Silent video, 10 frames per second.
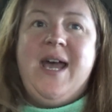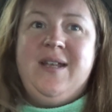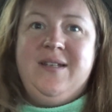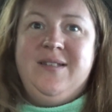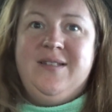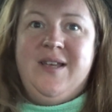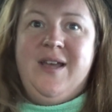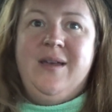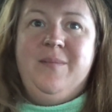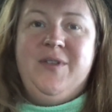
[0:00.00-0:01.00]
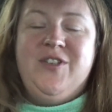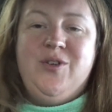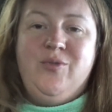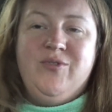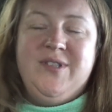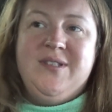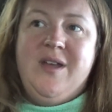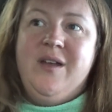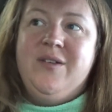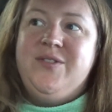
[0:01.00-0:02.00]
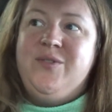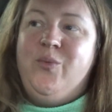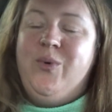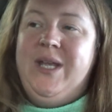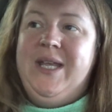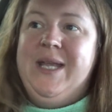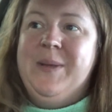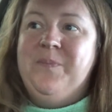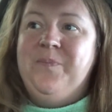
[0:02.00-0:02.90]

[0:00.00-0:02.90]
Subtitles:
and the children's nurse, we